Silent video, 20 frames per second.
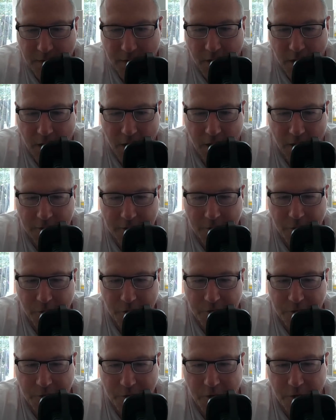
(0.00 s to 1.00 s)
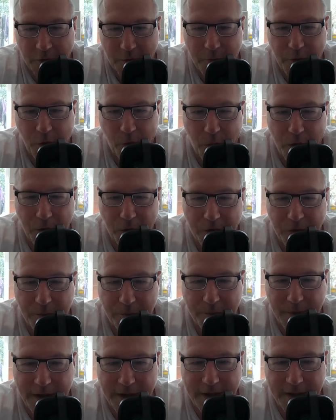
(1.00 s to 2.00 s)
Chalks Tottenham, you're
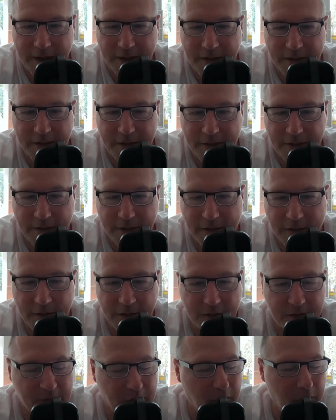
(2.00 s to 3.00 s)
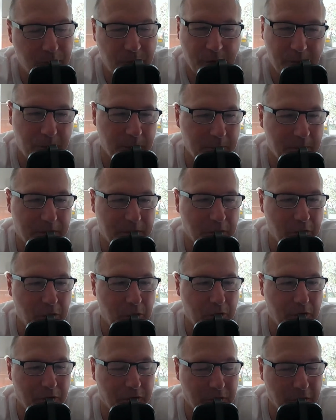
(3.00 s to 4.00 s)
welcome, mate. It's no problem at
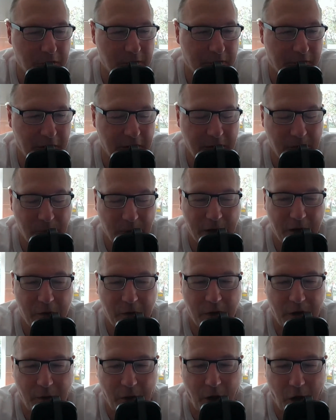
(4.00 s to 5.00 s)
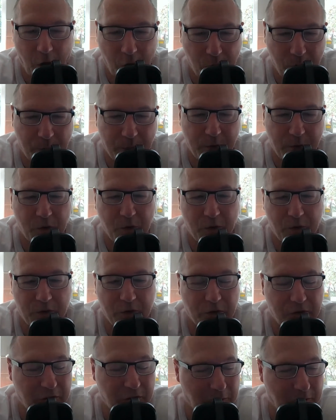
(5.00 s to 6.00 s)
all. You're doing very well, and I hope
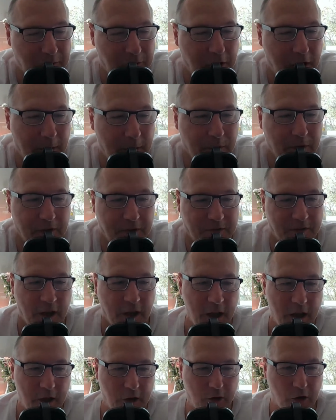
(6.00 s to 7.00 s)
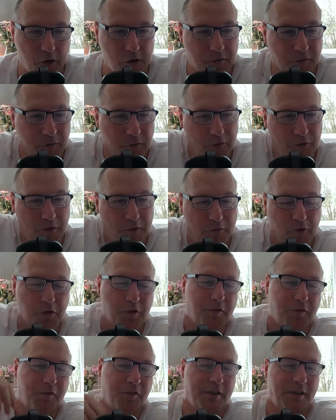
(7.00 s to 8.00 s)
your subscribers go through the
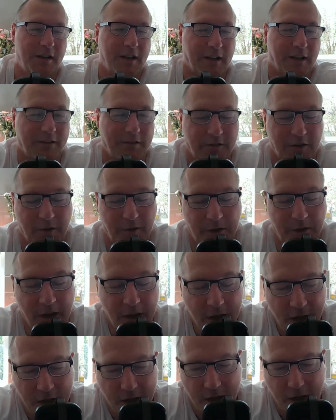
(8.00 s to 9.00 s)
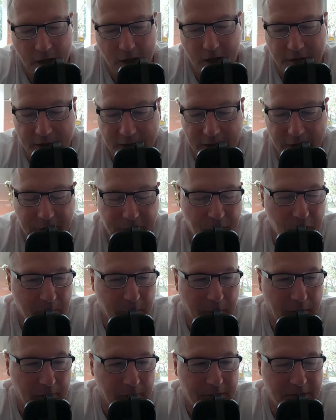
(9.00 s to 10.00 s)
roof in the next few
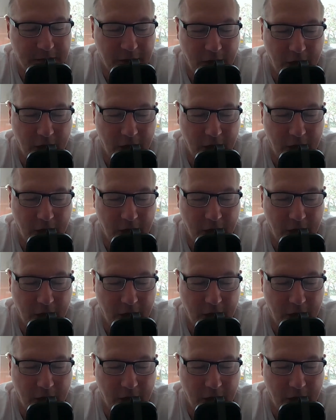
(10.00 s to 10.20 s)
months.